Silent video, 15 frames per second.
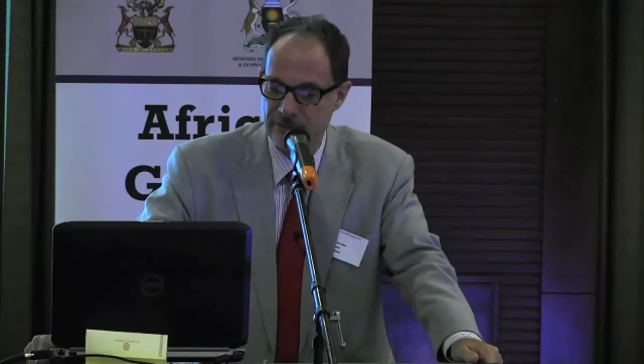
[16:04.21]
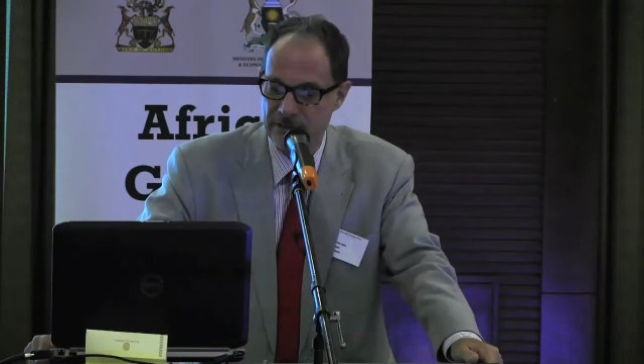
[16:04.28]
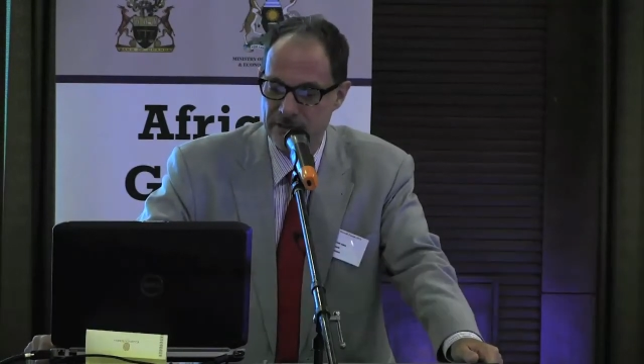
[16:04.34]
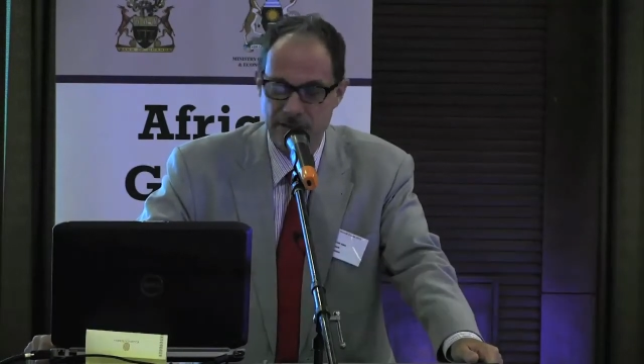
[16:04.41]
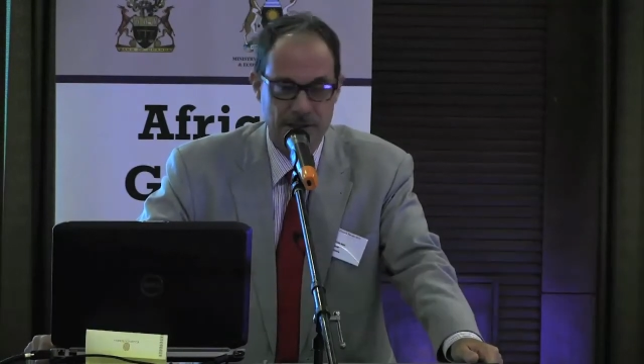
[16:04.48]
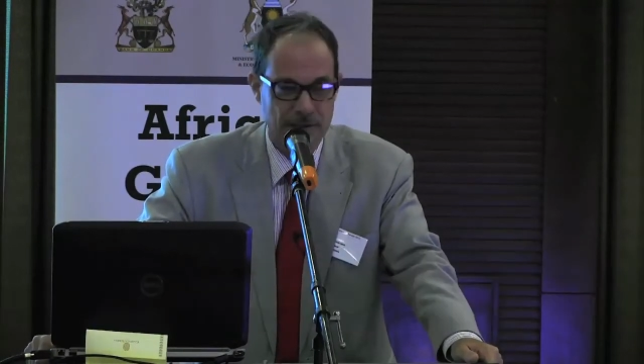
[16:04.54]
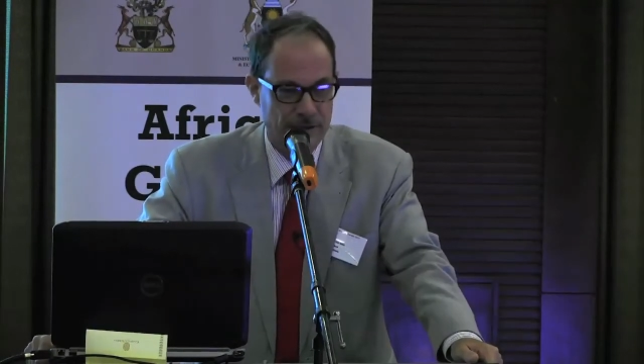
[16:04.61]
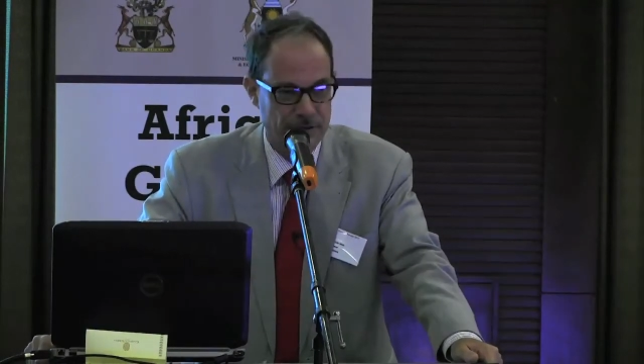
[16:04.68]

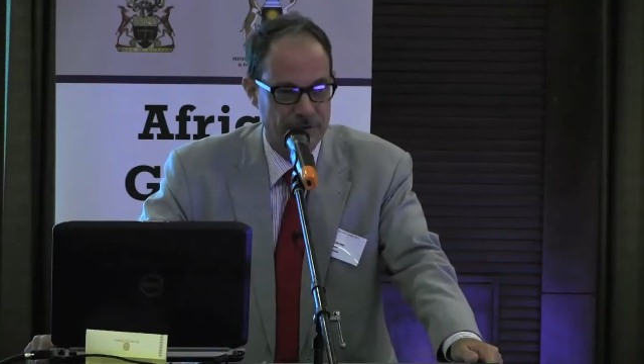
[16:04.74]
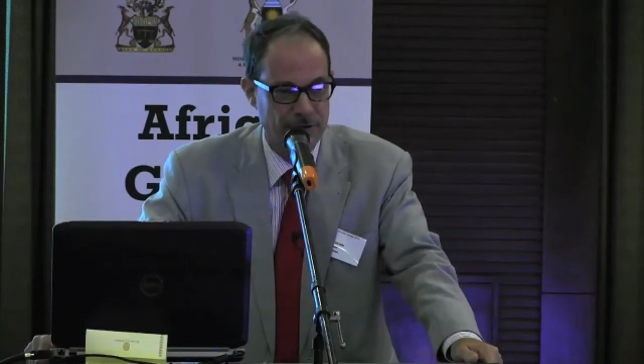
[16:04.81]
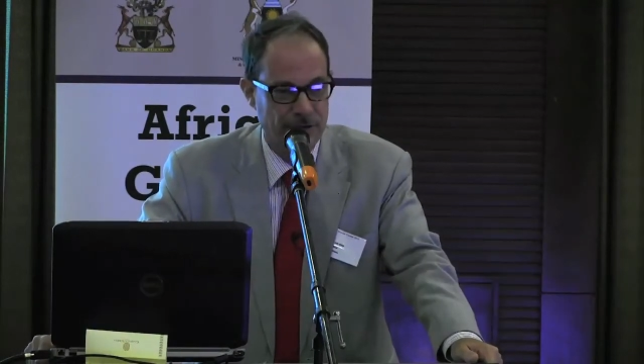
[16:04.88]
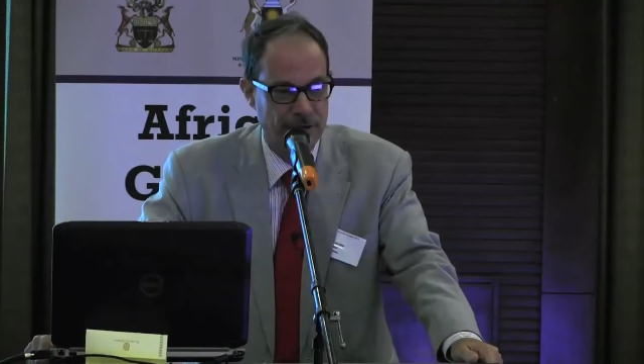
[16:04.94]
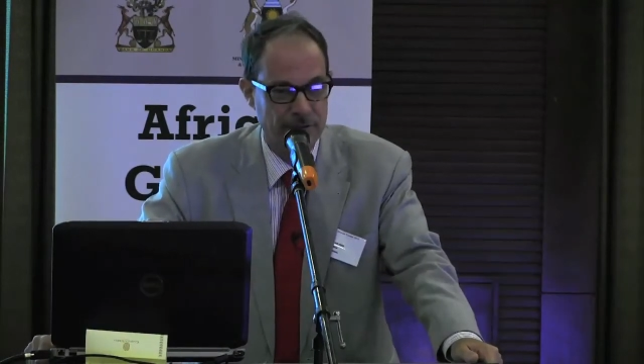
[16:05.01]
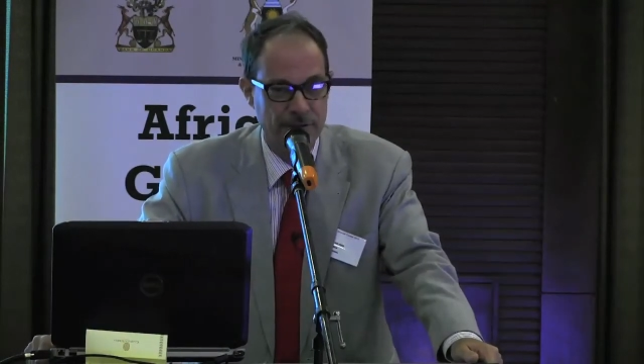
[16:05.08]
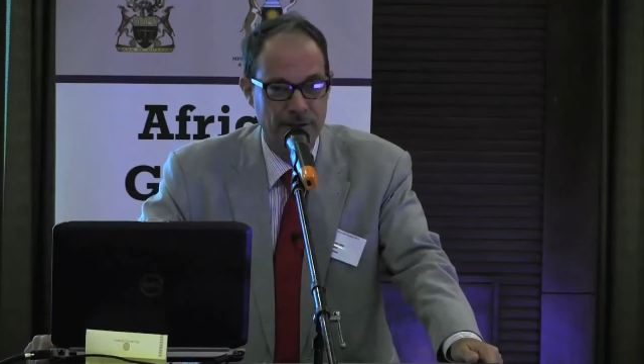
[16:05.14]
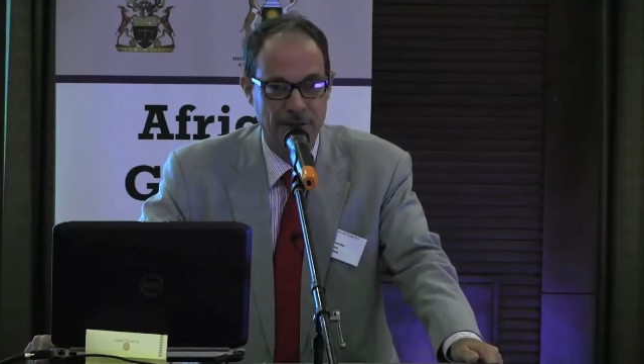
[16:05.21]
facing the country
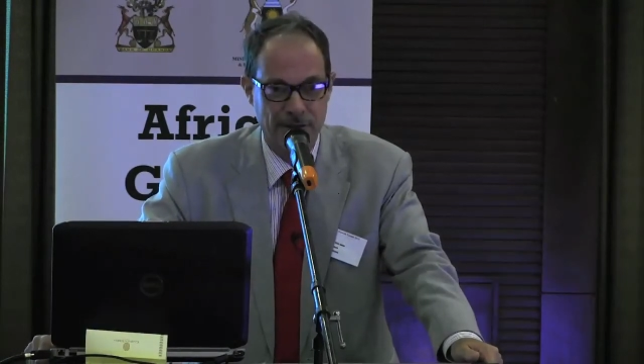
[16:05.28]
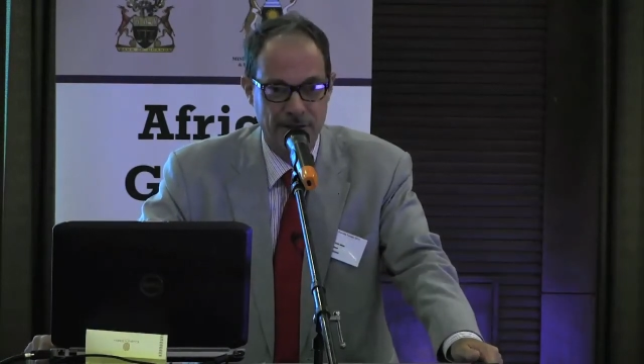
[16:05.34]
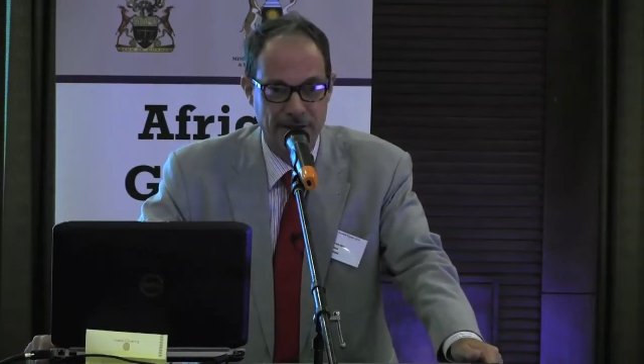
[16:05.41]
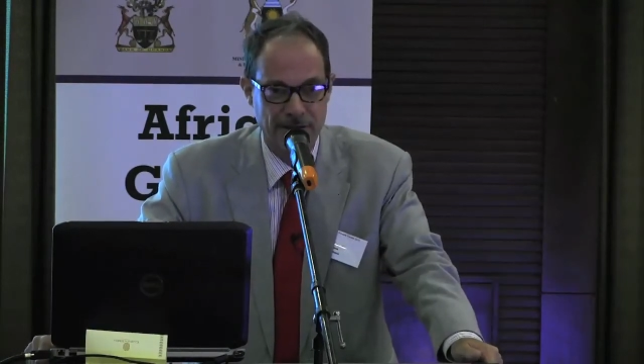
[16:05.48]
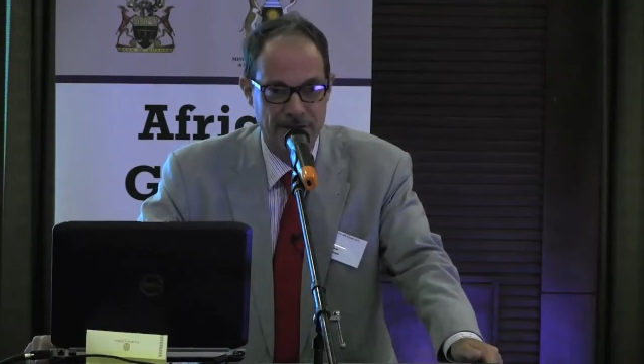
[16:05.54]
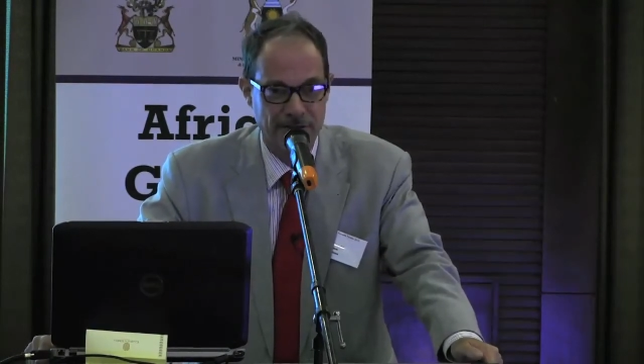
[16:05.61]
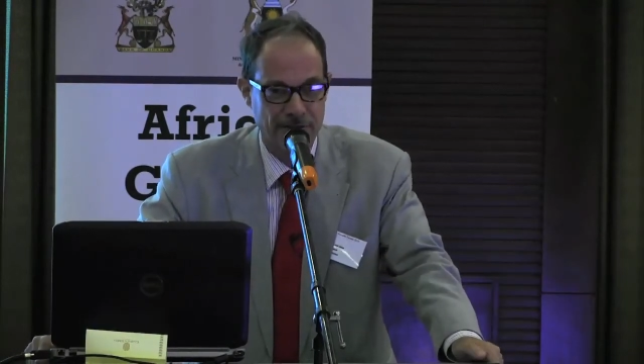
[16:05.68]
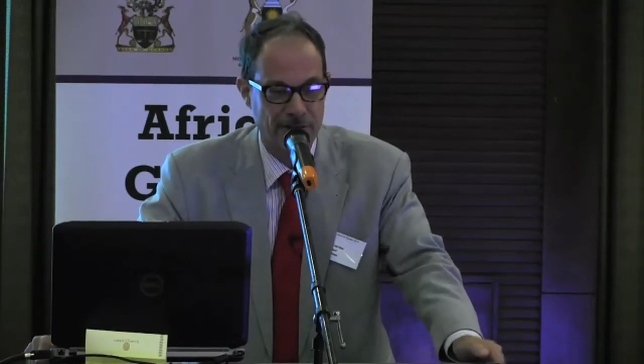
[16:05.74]
now.
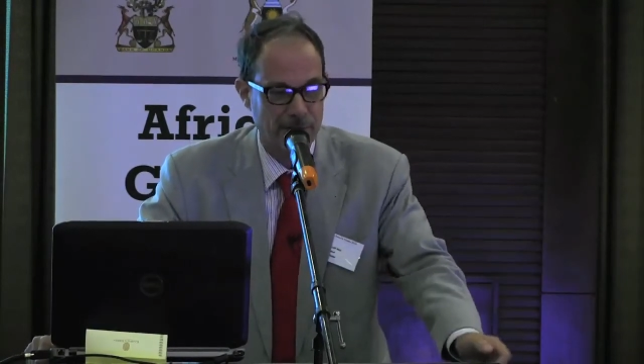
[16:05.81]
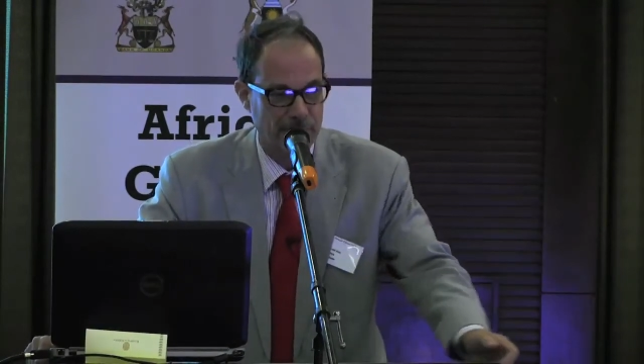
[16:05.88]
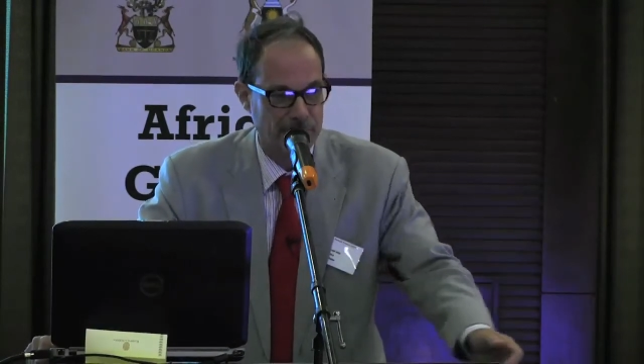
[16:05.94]
Thank you very